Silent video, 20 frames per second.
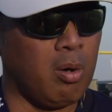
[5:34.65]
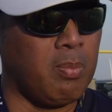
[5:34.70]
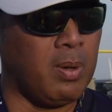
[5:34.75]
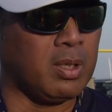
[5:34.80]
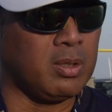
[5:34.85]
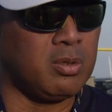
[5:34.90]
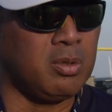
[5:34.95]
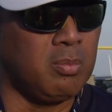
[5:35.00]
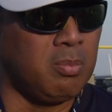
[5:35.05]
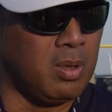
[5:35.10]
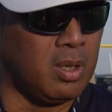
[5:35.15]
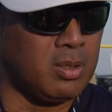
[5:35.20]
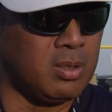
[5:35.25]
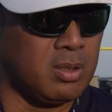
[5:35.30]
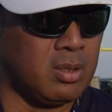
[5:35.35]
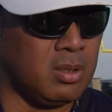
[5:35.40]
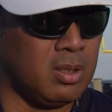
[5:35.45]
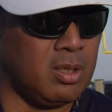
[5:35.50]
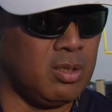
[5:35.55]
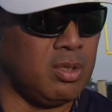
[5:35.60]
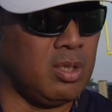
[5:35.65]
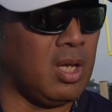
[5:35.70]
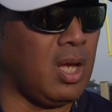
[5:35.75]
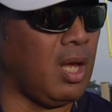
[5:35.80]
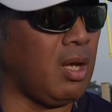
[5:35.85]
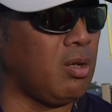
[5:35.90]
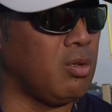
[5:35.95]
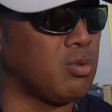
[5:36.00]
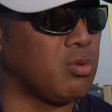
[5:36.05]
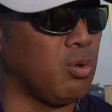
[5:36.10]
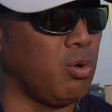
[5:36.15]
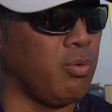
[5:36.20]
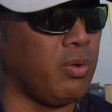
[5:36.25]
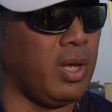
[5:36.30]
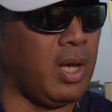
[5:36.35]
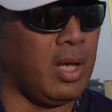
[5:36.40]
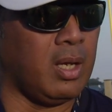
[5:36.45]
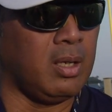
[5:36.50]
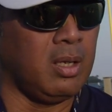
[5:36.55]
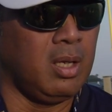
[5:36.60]
about too much because you can't control
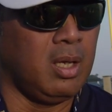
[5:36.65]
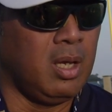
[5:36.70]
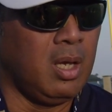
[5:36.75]
that.